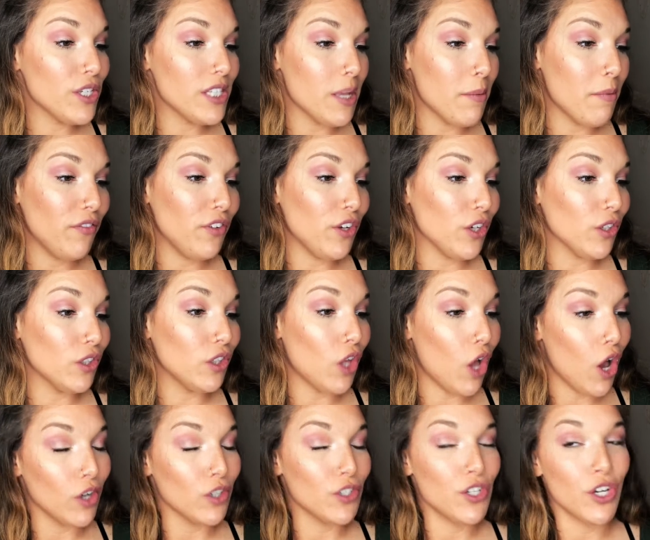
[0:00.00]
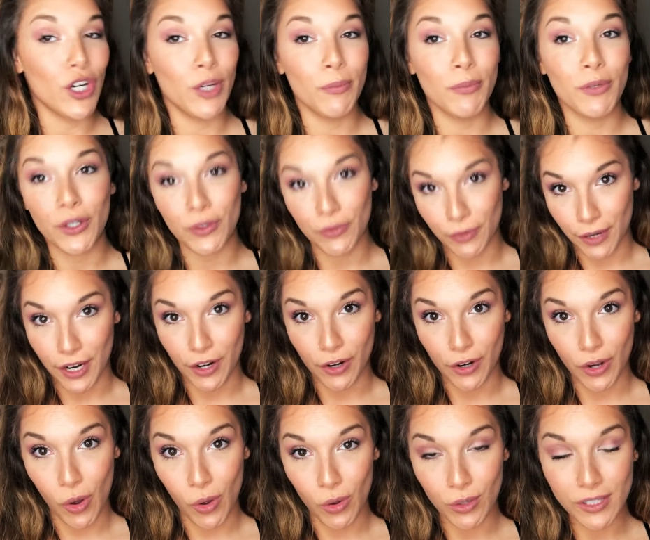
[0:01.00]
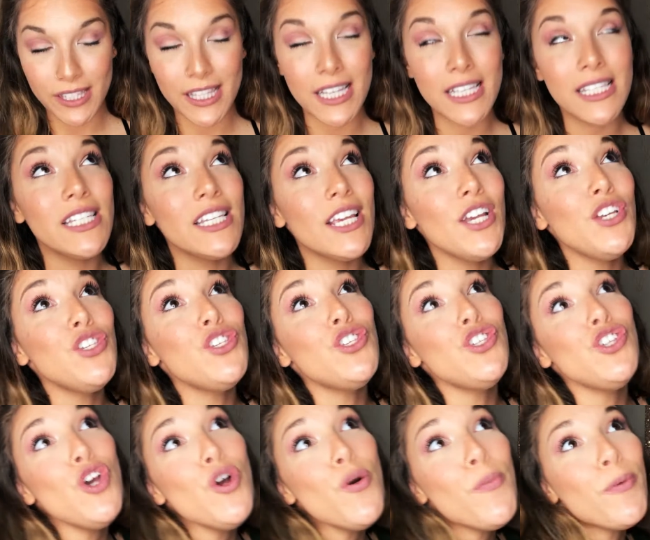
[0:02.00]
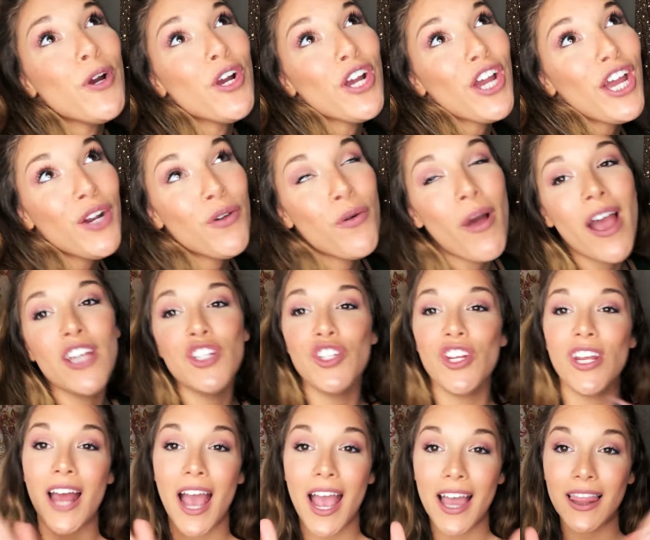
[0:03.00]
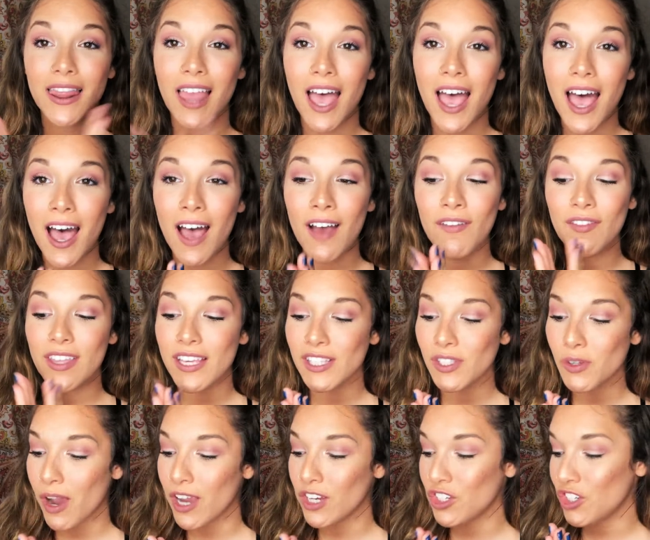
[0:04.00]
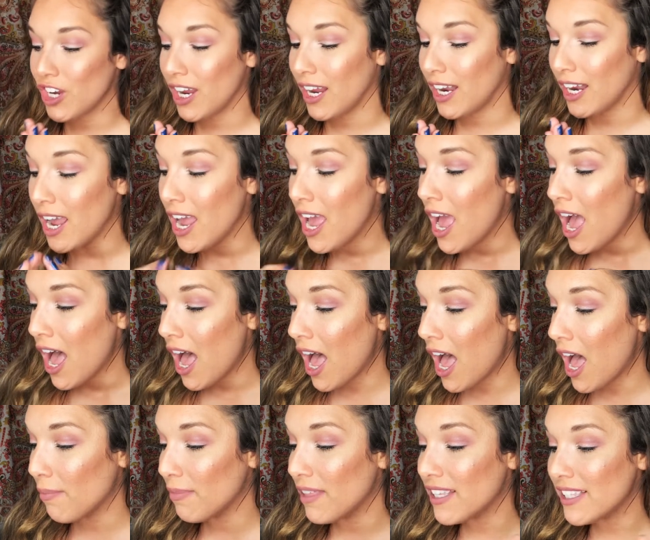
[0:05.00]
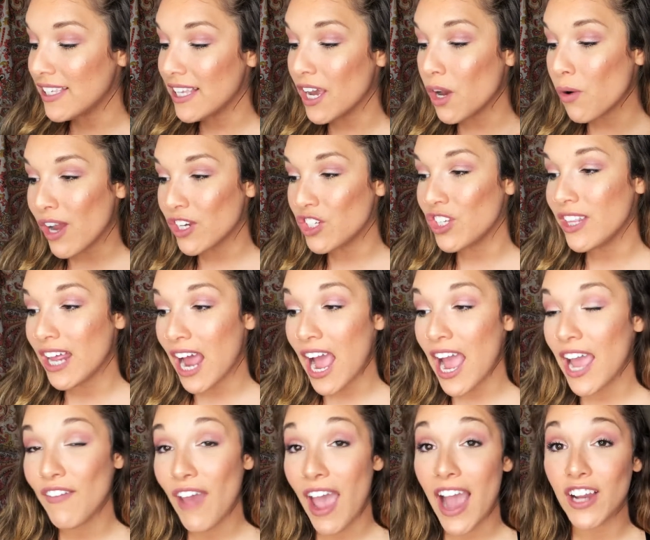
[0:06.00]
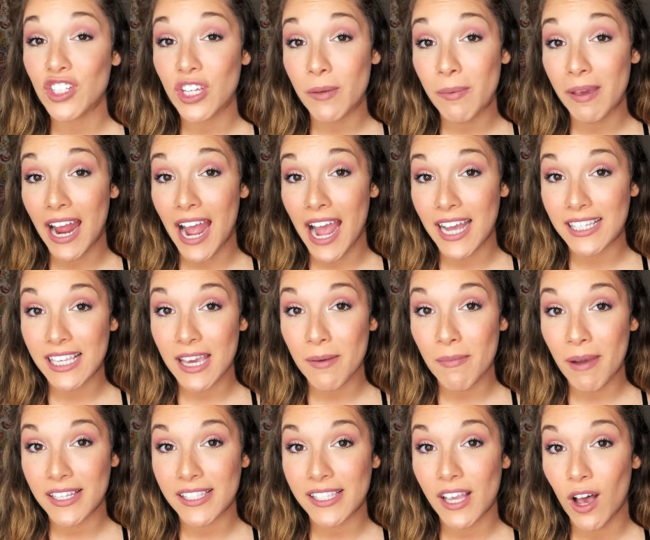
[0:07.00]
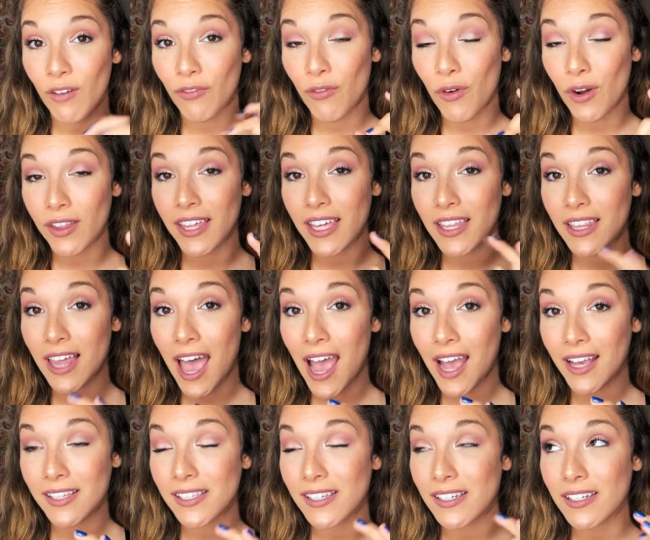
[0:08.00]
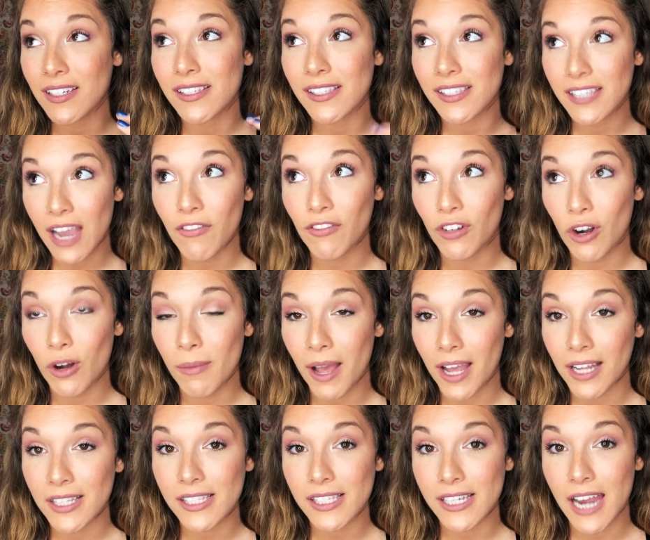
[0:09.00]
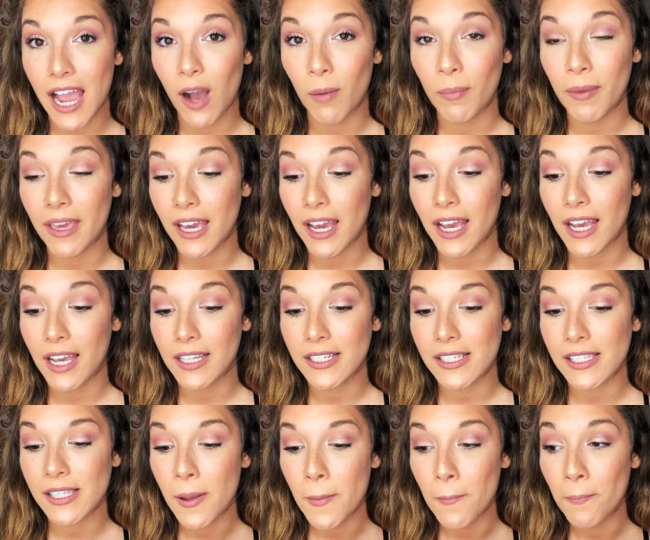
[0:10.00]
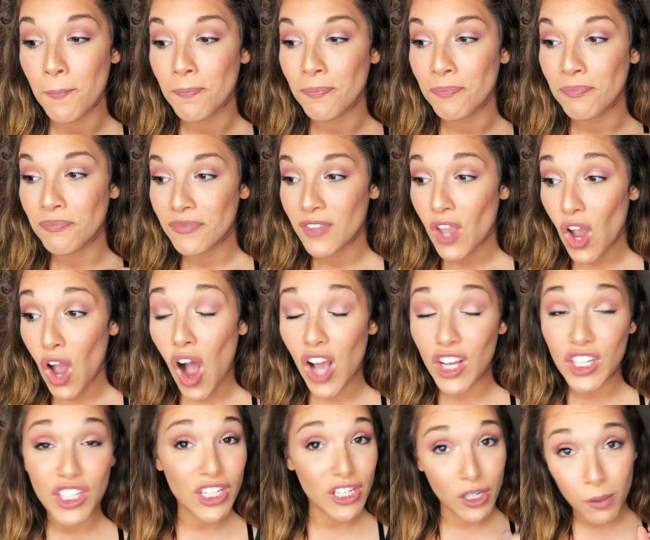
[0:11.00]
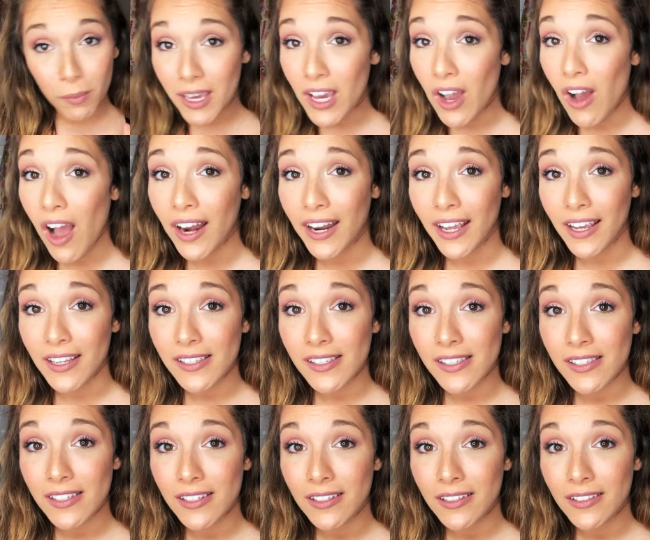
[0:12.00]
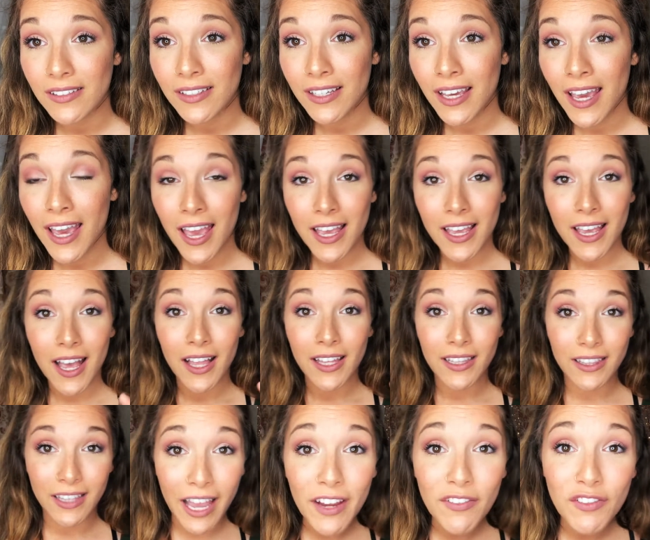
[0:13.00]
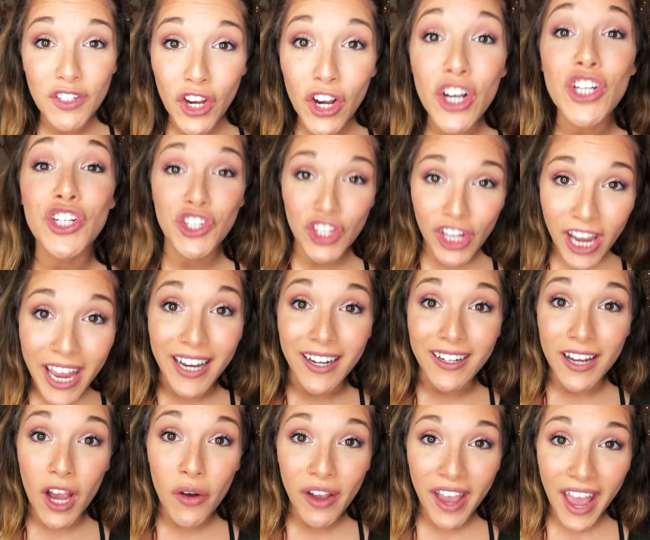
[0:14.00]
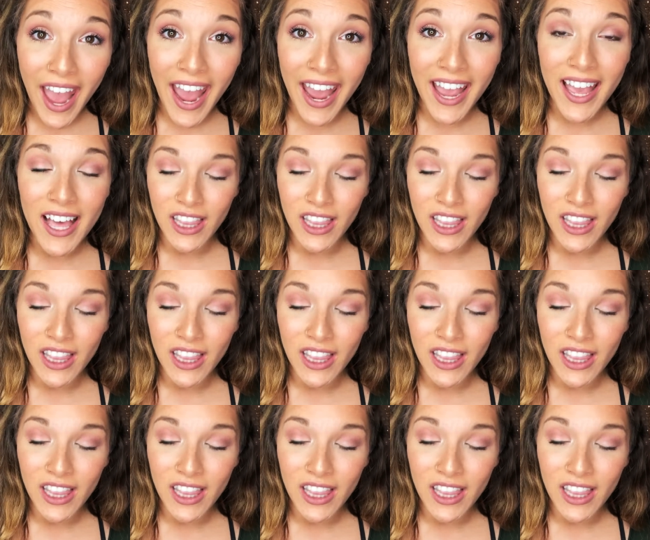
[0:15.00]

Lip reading: some of your long-term career goals? This is a super good question. I love this question. This is a question that I've actually been asking myself for the last several months now because, to be honest, life took a shit, okay?